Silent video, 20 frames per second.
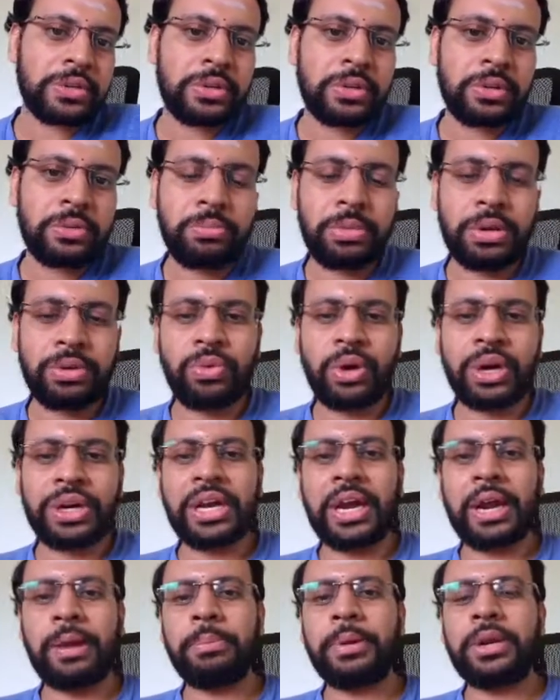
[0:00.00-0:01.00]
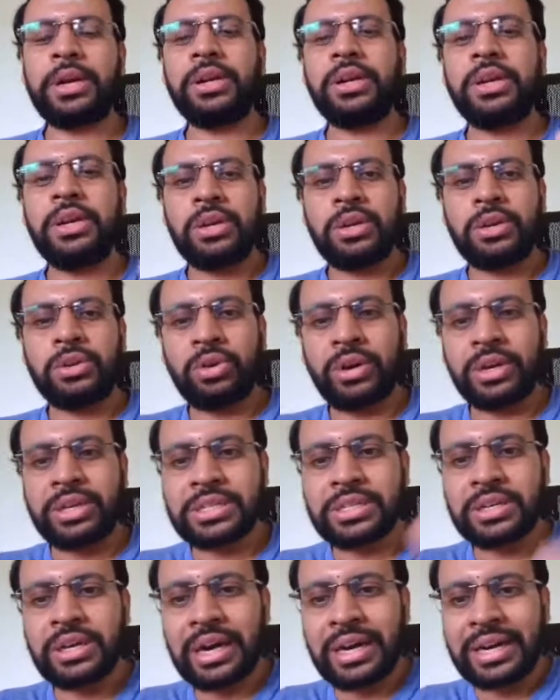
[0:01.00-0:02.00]
but what happened,
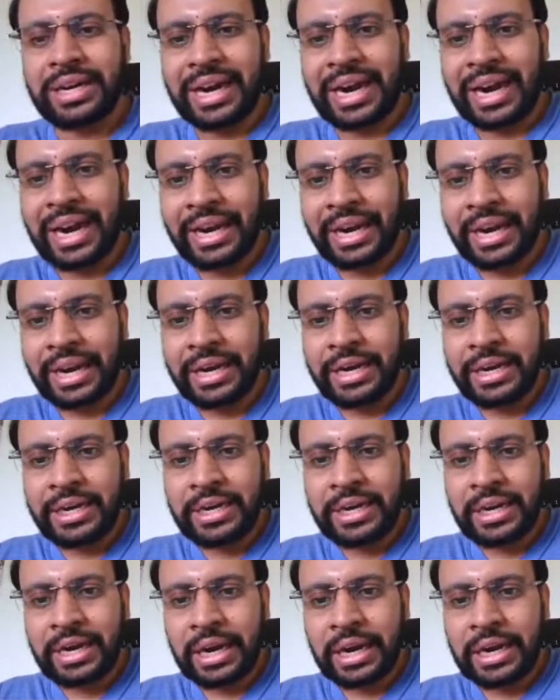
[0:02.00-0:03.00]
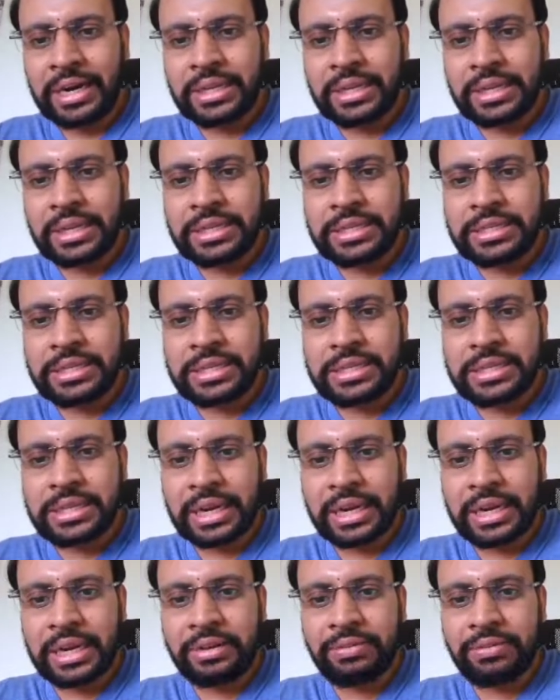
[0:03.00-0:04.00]
noise got added and there is a
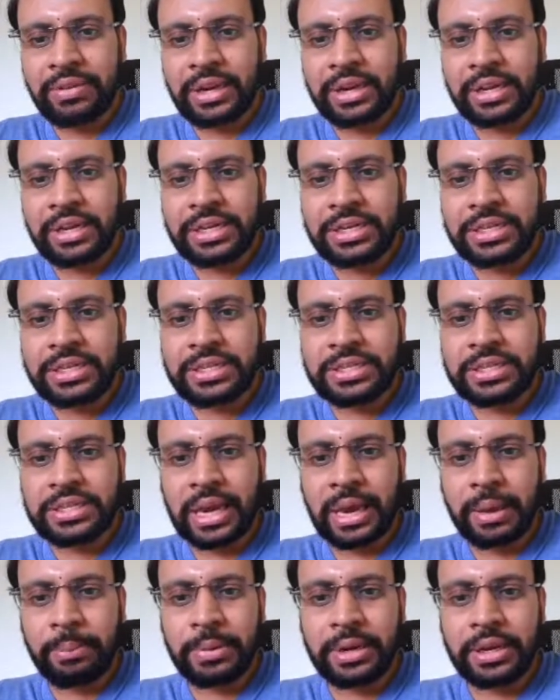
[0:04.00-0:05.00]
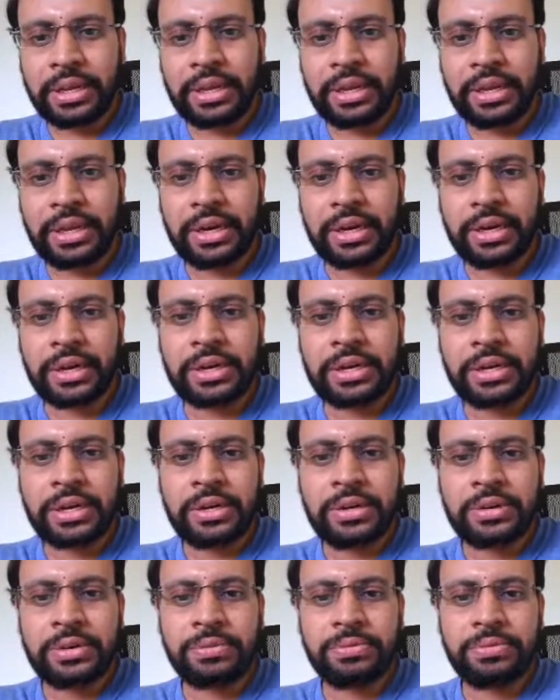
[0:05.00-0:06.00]
slight variations happening here
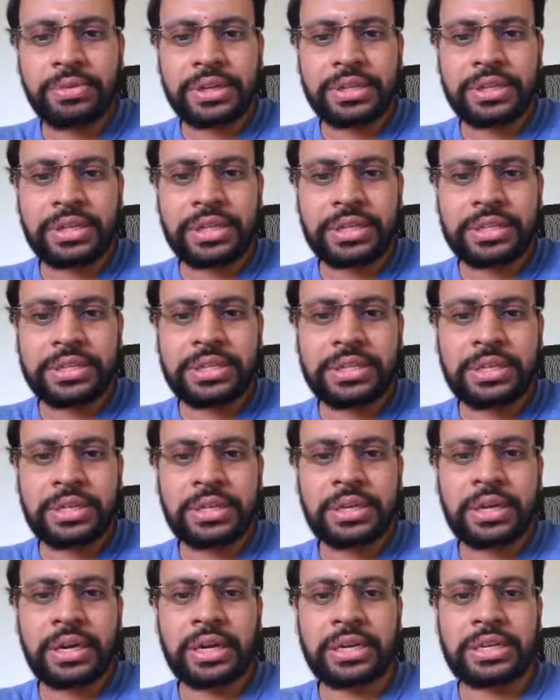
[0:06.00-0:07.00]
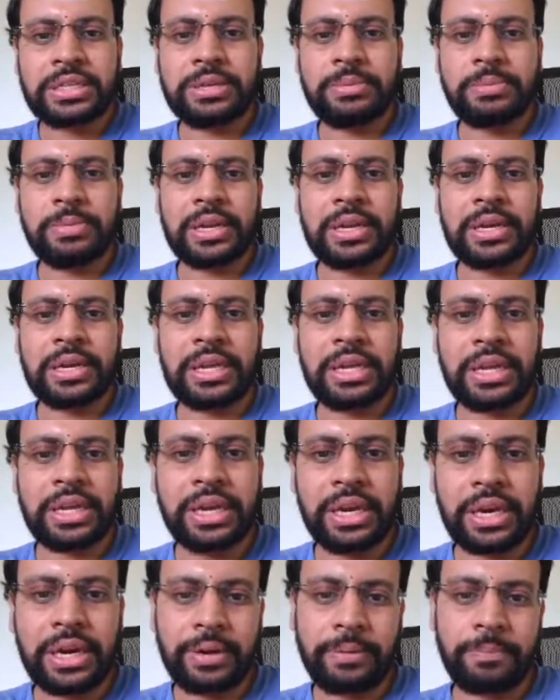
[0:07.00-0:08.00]
for this, and similarly
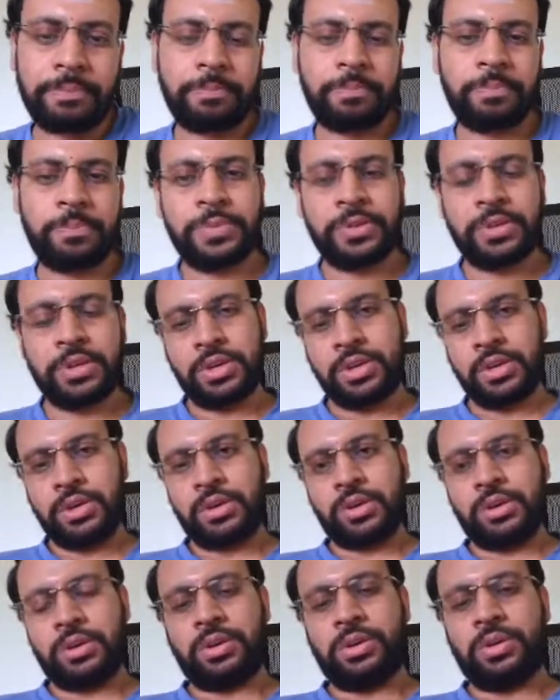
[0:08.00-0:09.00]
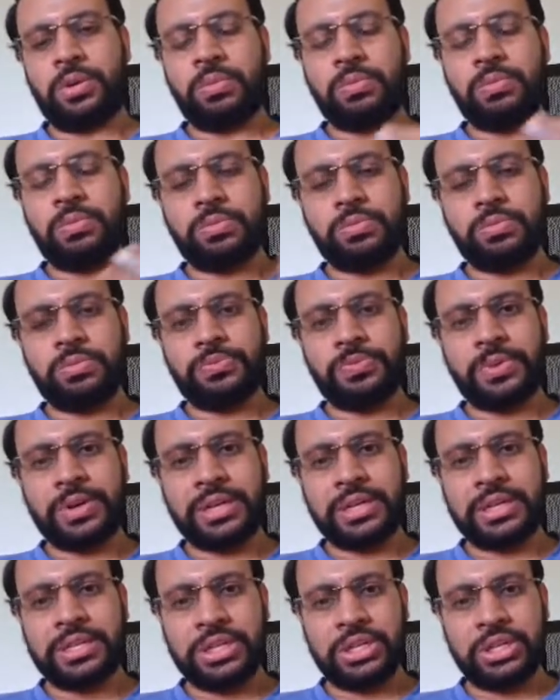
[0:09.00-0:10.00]
here. Now for
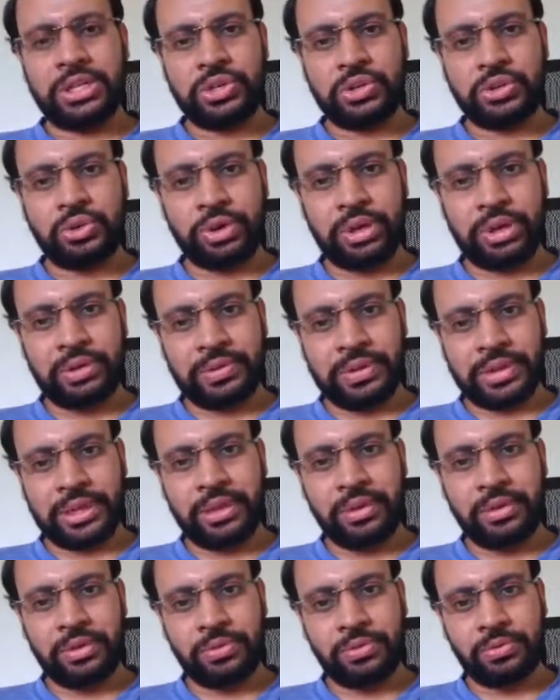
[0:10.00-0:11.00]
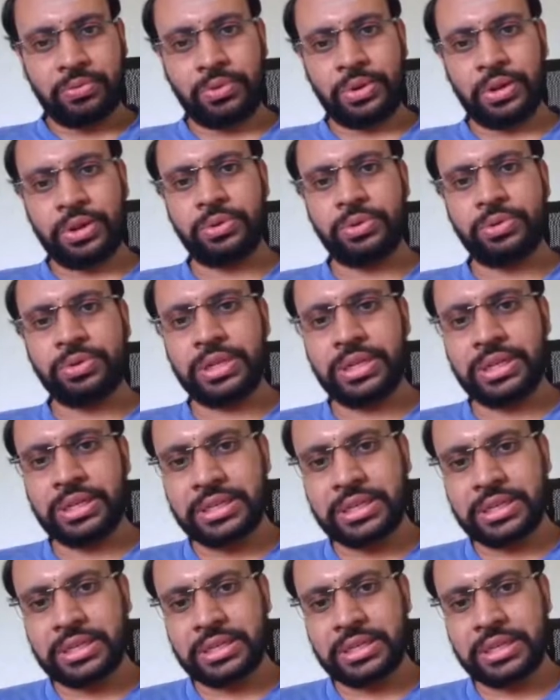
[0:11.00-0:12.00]
us intuitively, we know that
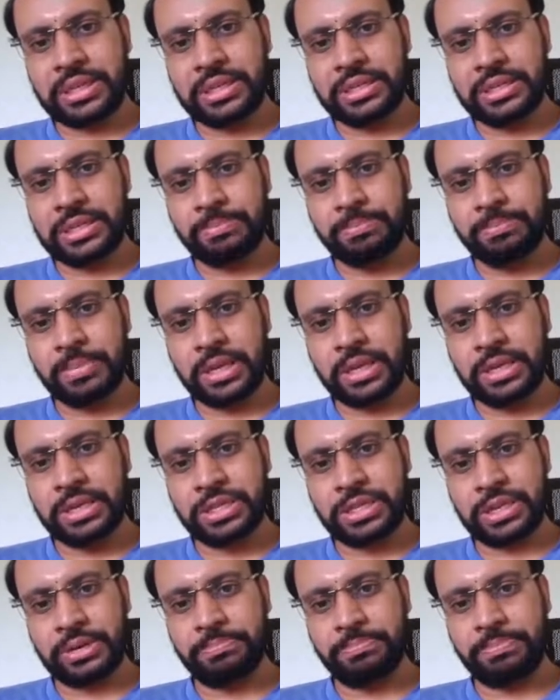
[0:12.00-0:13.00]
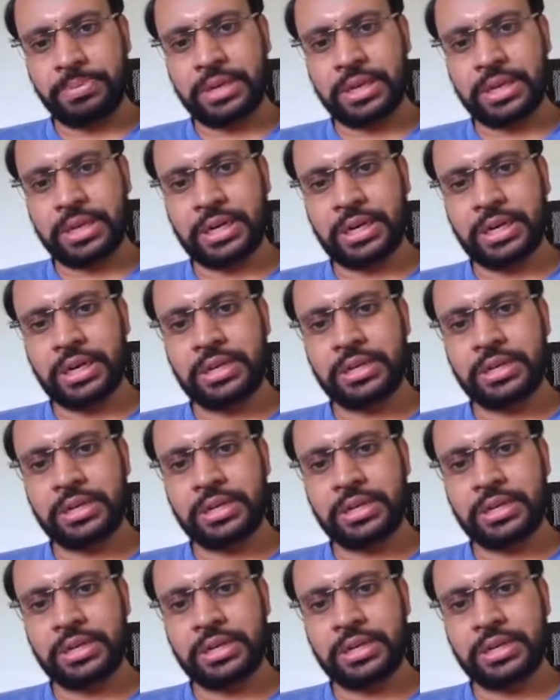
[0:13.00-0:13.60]
since there is a big jump here,